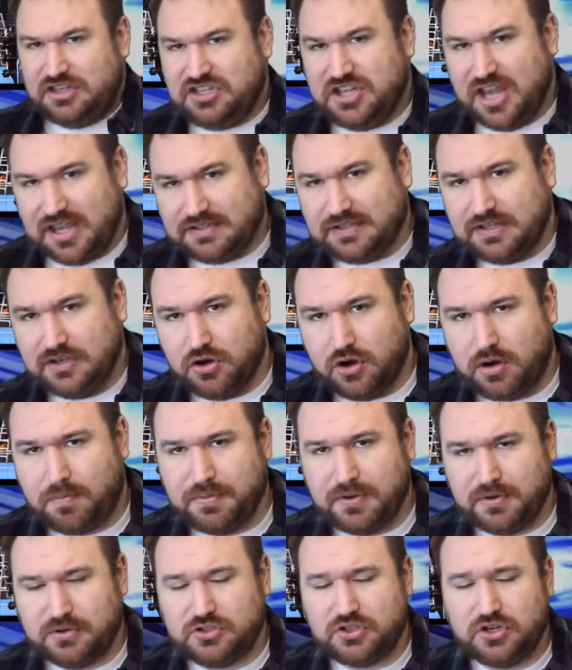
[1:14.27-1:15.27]
yet an
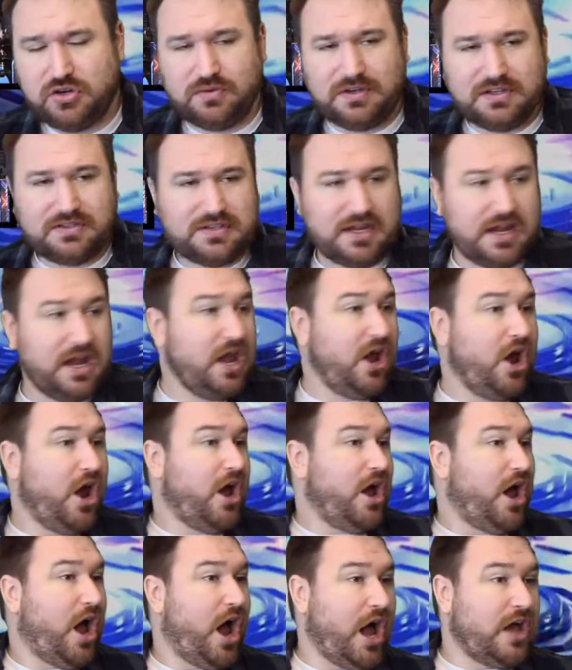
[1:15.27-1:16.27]
opportunity.
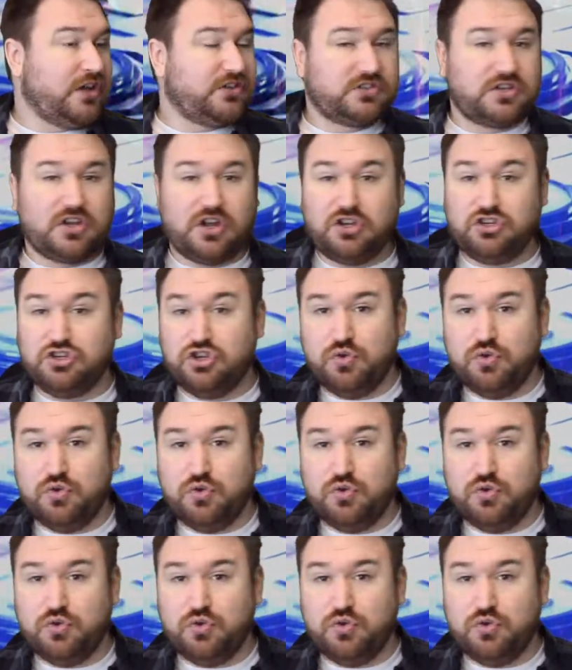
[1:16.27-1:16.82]
Asuka,